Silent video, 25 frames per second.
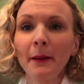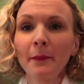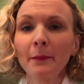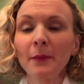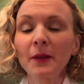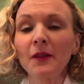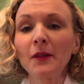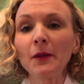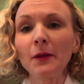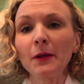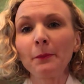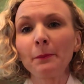
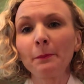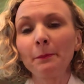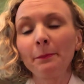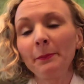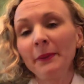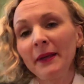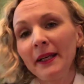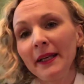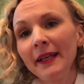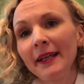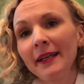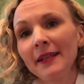But the
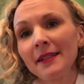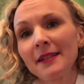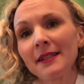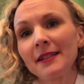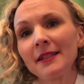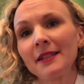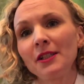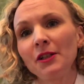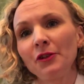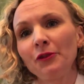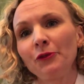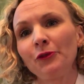
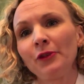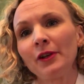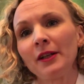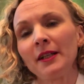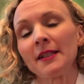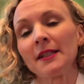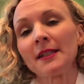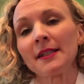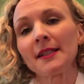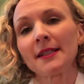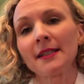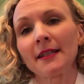biggest
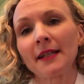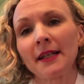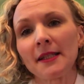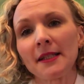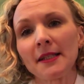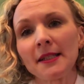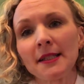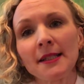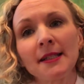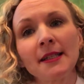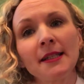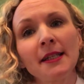difference that I
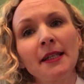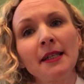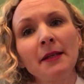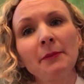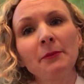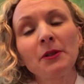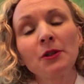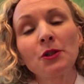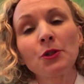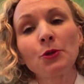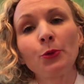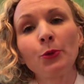see
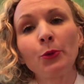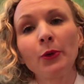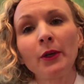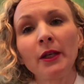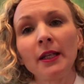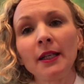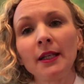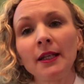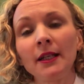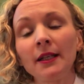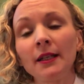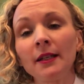
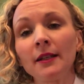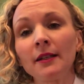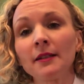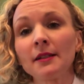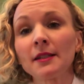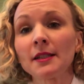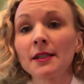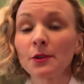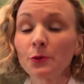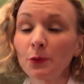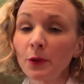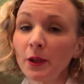between
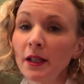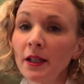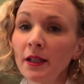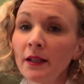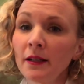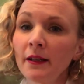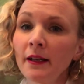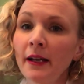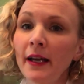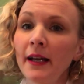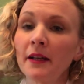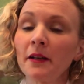
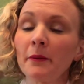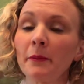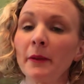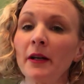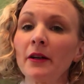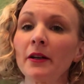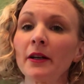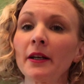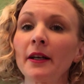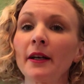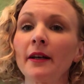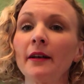Sweden and
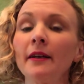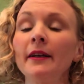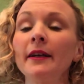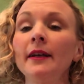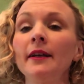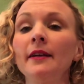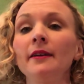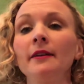America